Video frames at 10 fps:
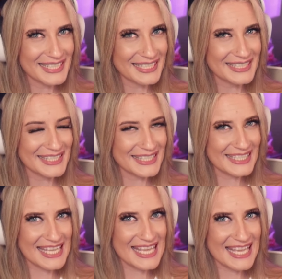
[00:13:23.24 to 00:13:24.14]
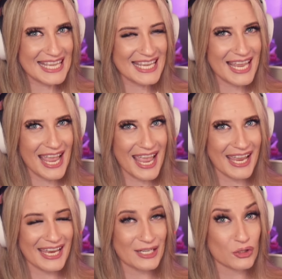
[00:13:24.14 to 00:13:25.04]
since he
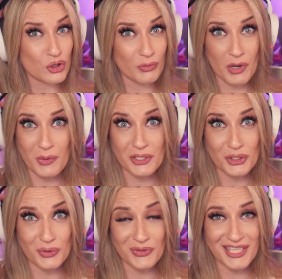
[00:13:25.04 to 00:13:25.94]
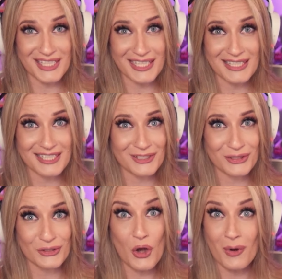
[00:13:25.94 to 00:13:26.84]
and Shiro and two of the
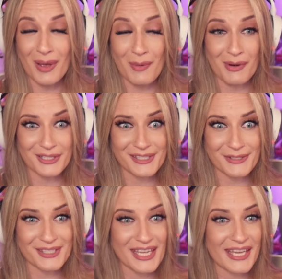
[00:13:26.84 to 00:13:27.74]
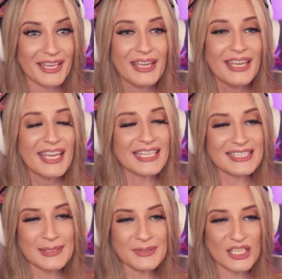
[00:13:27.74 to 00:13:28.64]
attendants know about Marcille's thing.
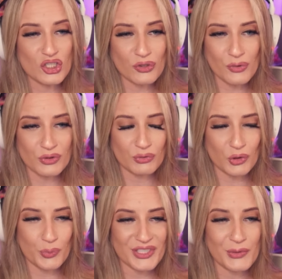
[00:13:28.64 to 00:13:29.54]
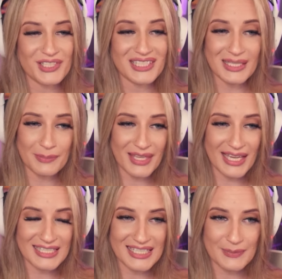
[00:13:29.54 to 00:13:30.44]
It seems like Shiro's group is going to keep
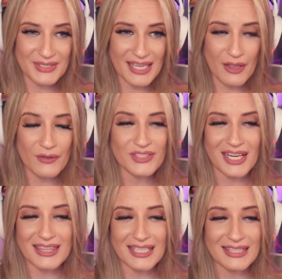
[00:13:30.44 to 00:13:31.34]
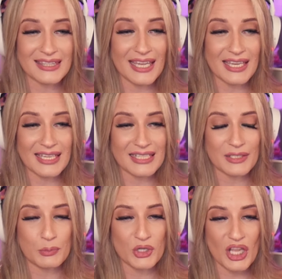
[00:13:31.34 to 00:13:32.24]
that to themselves, and I think that they
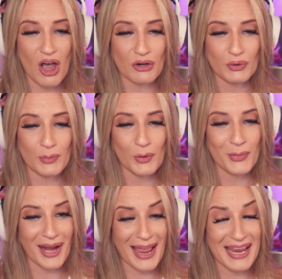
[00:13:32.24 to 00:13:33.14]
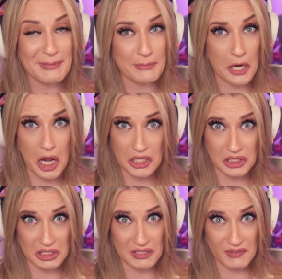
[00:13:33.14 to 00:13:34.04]
are pretty honorable. But I am
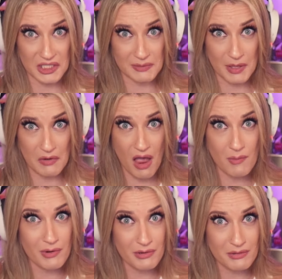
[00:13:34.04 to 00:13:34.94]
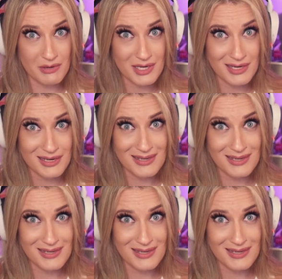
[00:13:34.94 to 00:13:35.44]
not convinced about Kabru.